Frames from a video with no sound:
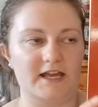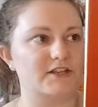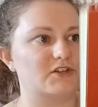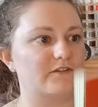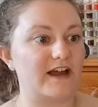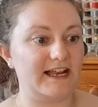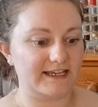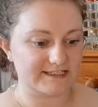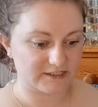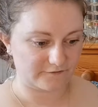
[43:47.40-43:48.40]
So I've
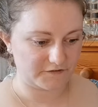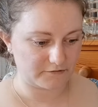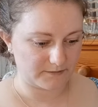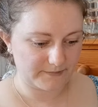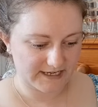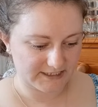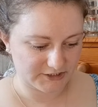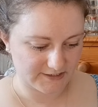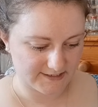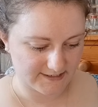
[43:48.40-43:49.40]
highlighted a few of the
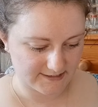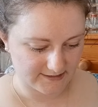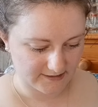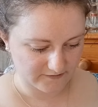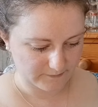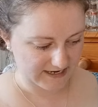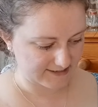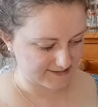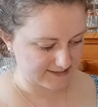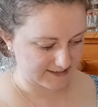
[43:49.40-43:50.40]
pages
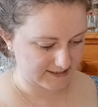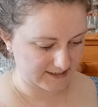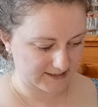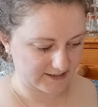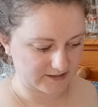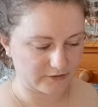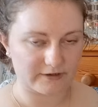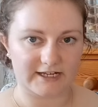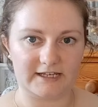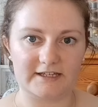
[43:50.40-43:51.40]
patterns that I
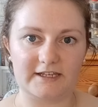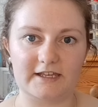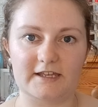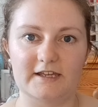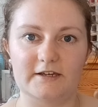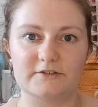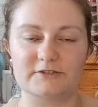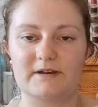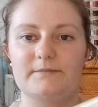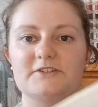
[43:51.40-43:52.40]
quite like, which you
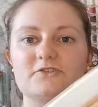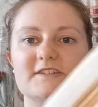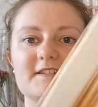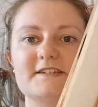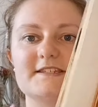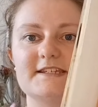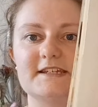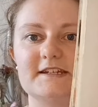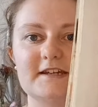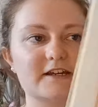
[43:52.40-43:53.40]
might be interested in
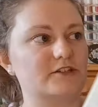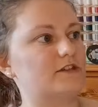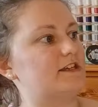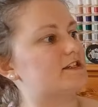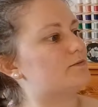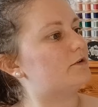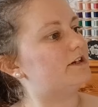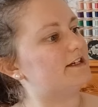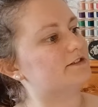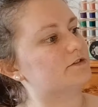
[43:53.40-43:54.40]
seeing. So this one
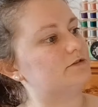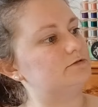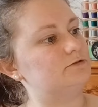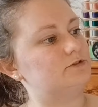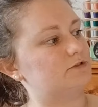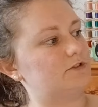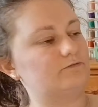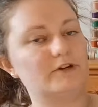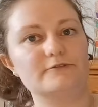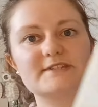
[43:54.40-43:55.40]
is called the
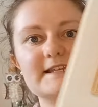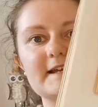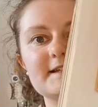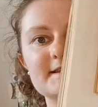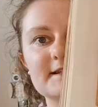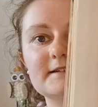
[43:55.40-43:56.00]
Rose Set.